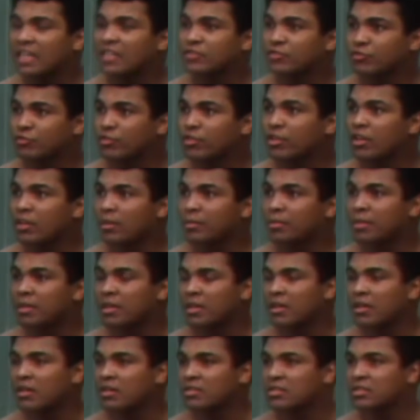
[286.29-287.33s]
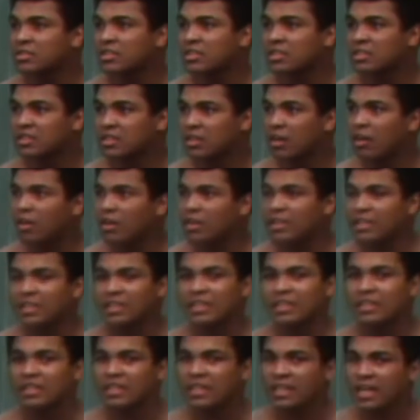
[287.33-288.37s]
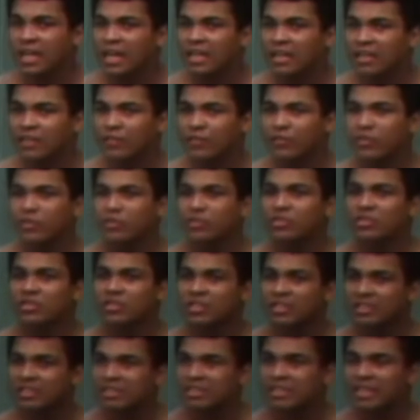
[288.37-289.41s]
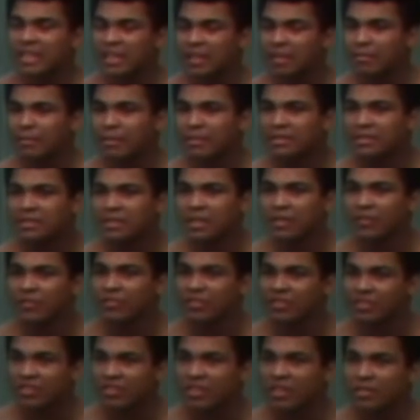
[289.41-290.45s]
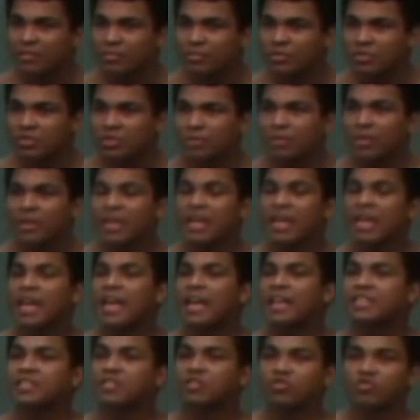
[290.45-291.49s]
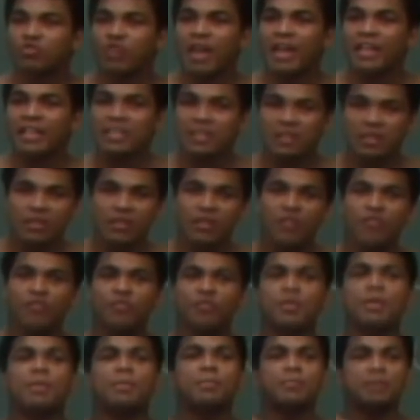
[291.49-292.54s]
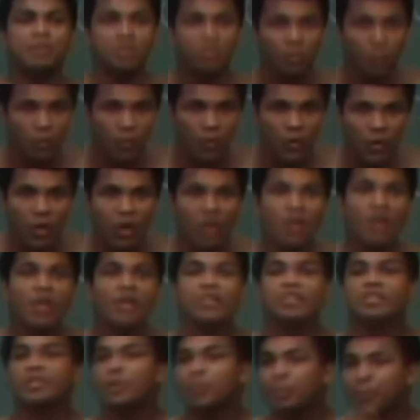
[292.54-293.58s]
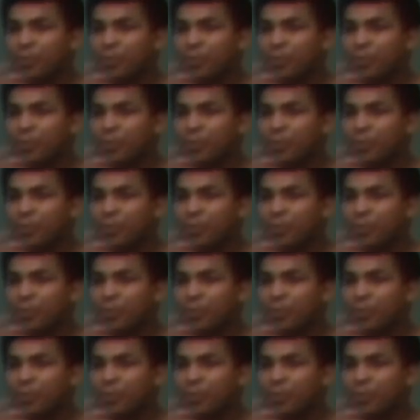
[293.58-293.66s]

That's real because the talking and the controversy and the selling myself and the salesmanship has attracted enough people in the world to